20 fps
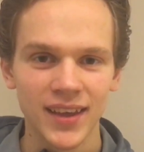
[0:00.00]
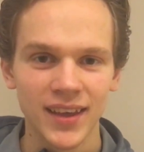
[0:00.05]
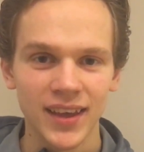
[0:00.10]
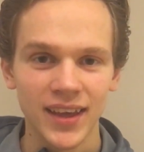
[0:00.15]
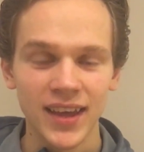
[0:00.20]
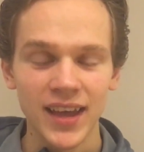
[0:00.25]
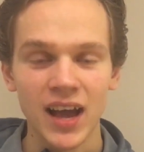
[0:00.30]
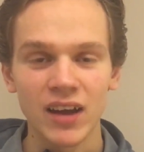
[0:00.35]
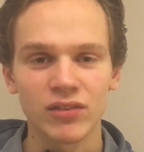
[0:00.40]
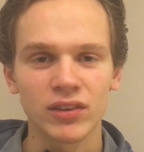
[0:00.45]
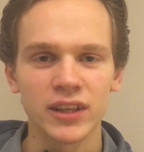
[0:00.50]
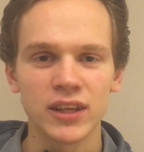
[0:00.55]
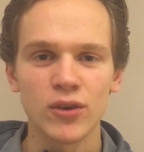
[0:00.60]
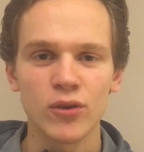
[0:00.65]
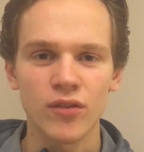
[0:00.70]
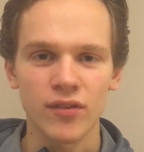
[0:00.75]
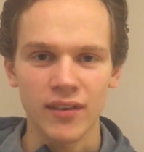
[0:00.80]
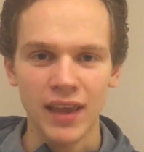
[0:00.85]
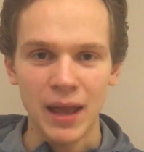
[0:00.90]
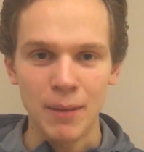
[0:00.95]
He actually
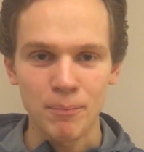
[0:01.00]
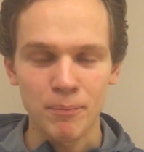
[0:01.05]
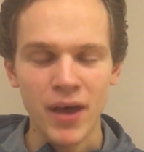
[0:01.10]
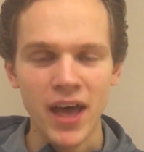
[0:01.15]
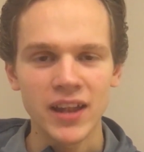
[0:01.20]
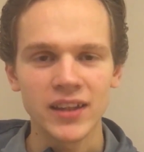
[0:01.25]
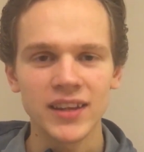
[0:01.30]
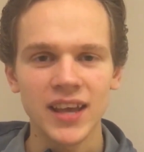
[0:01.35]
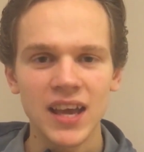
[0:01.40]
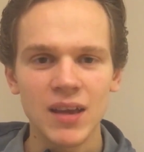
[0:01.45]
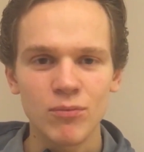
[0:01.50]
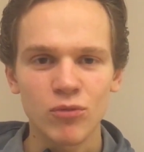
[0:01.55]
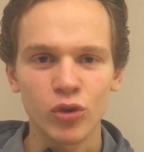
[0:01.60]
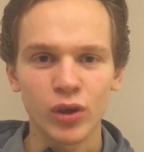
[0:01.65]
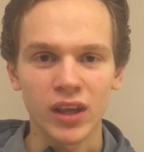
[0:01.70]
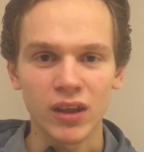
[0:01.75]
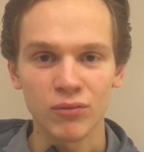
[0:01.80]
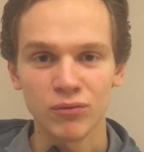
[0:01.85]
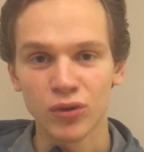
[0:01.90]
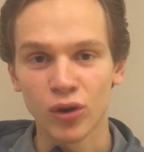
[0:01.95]
uses a pen name so
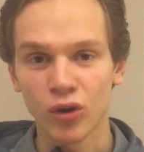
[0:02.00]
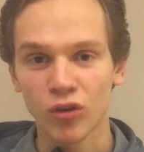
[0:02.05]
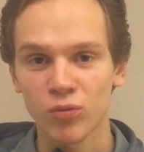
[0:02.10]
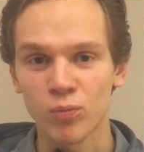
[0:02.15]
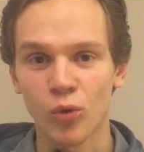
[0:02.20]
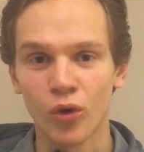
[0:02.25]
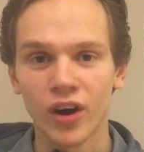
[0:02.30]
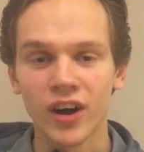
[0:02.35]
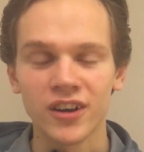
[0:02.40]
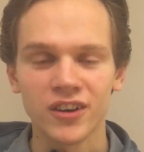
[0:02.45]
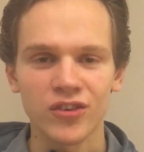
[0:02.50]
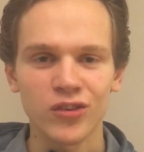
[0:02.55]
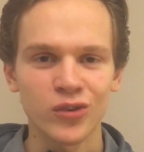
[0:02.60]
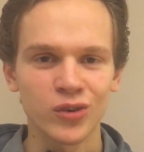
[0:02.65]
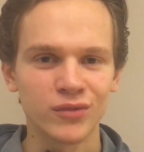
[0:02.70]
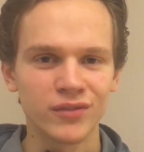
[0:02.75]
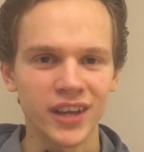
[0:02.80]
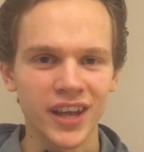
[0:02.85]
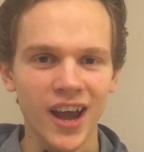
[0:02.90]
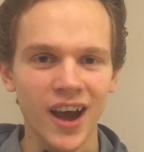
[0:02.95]
he can focus more on
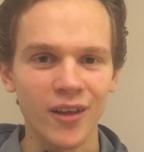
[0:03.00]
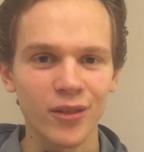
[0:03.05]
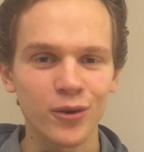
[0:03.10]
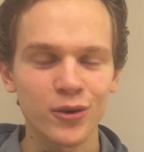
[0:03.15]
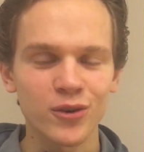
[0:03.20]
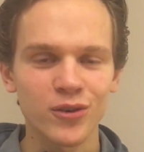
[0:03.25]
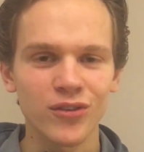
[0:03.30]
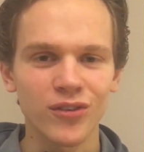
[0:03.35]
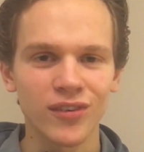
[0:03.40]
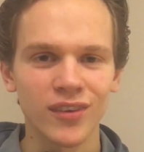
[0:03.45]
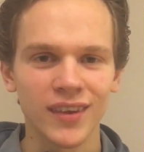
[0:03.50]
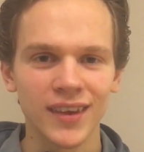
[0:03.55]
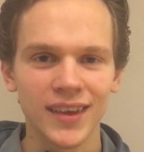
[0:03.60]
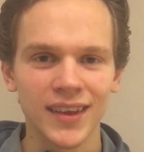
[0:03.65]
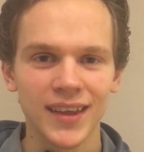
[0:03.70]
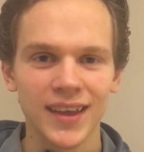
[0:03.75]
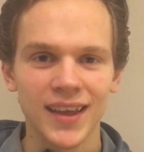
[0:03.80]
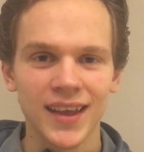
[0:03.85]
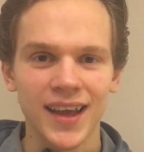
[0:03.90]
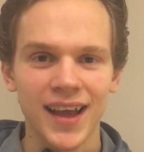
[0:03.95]
serving others
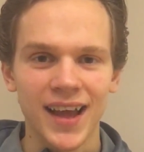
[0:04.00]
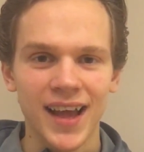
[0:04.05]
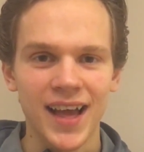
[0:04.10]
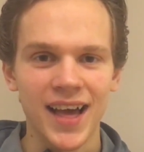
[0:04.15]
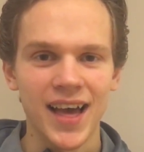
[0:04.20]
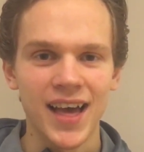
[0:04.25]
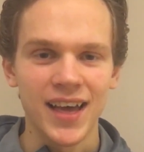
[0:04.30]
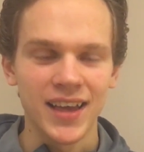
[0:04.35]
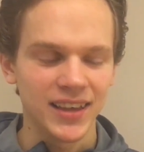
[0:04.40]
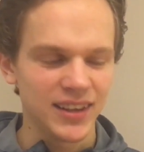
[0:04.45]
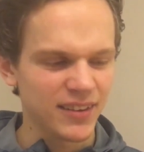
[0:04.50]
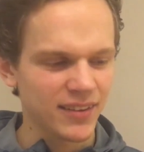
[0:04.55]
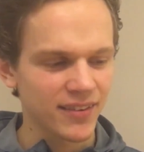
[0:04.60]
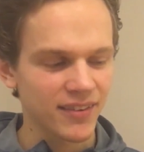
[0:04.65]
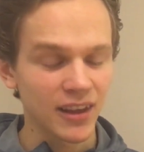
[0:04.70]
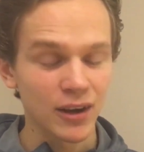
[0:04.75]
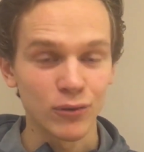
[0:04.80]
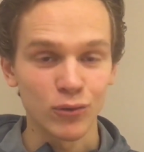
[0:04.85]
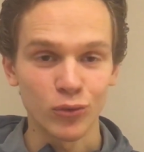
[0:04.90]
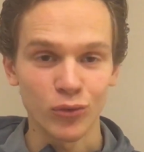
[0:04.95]

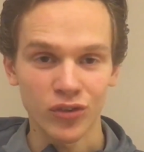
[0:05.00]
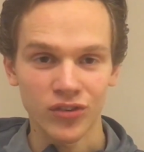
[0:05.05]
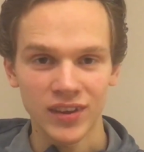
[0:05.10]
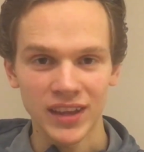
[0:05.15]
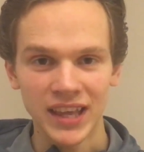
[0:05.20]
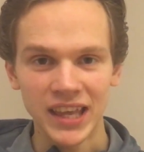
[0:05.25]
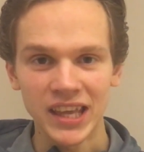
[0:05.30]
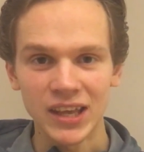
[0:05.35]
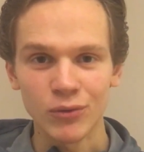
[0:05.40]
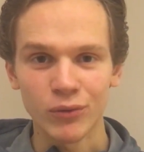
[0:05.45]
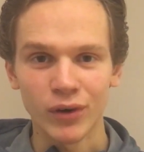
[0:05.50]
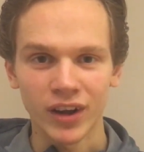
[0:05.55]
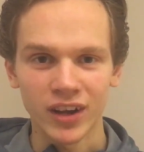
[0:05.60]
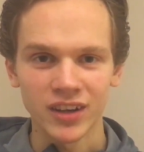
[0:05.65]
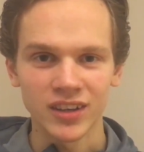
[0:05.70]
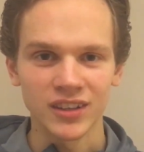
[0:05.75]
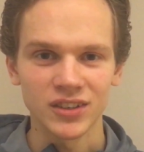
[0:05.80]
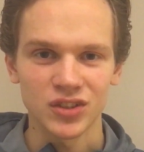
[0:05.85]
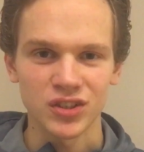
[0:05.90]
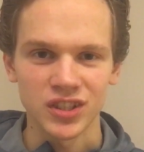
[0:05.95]
instead of seeking
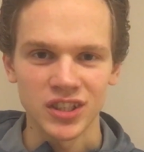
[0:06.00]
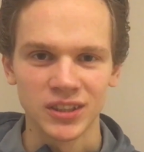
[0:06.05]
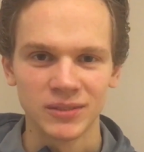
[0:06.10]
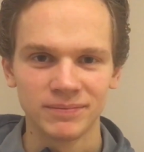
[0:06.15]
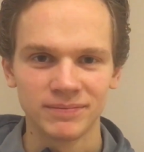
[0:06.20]
recognition.